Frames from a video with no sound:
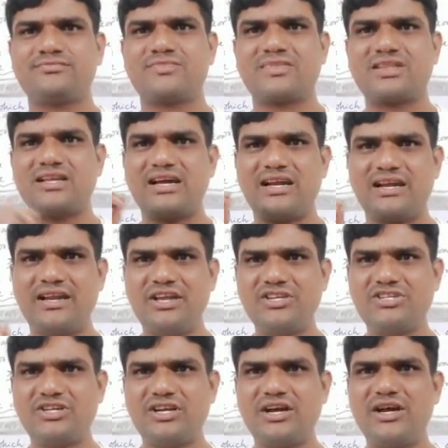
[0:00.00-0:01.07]
The
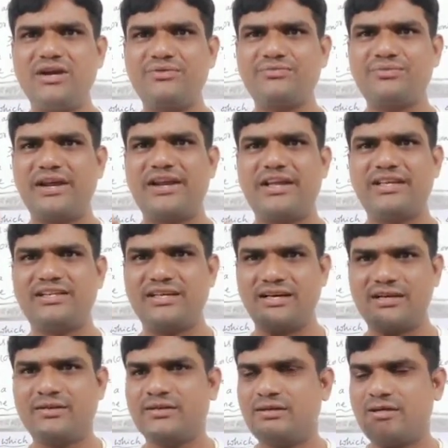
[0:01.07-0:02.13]
nature of light,
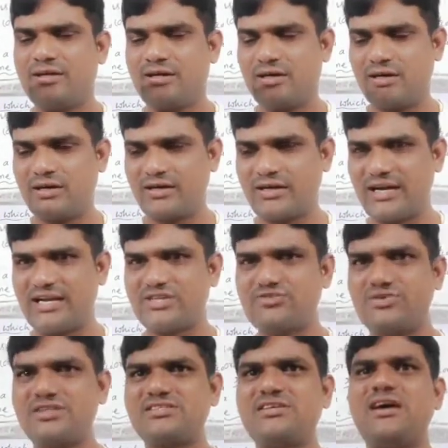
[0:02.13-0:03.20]
either
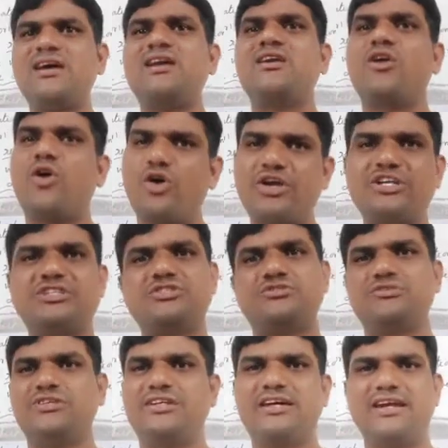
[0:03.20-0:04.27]
transverse or
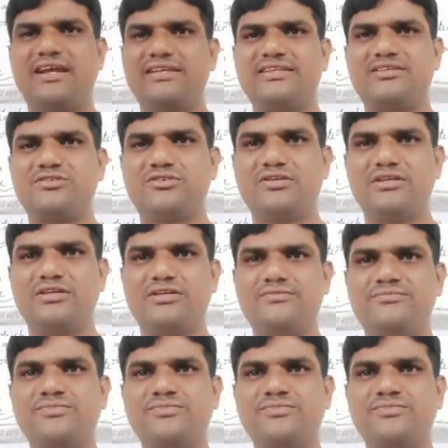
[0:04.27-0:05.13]
longitudinal, like that only.